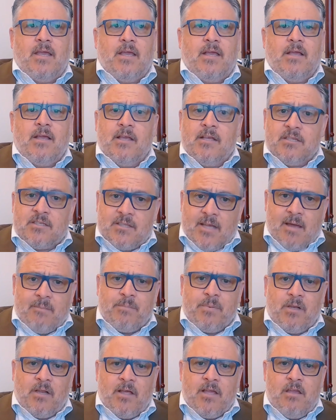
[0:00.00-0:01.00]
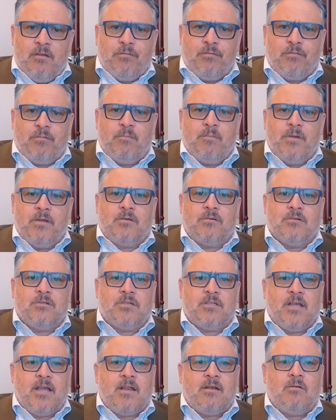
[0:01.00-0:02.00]
is that belief,
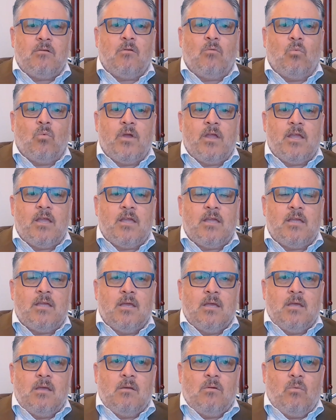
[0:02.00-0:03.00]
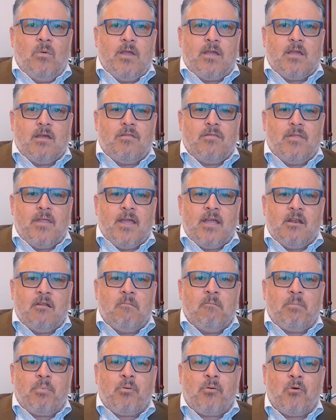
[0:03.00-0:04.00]
because then we can then
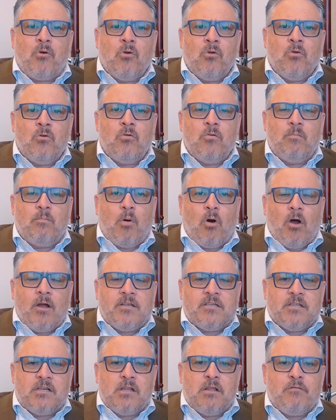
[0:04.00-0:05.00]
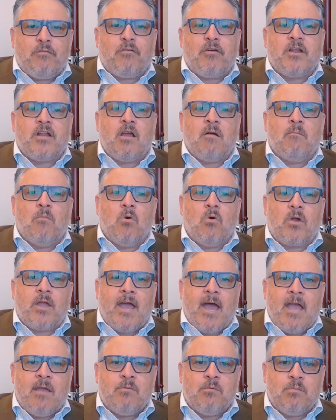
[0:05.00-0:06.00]
improve by delivering a more
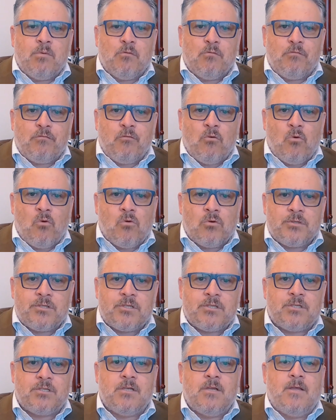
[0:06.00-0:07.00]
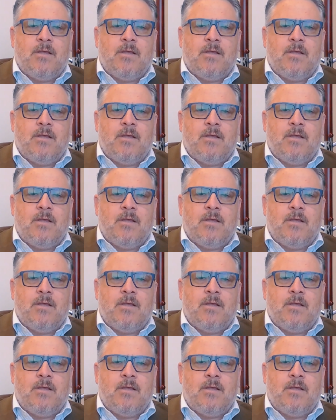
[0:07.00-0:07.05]
capable force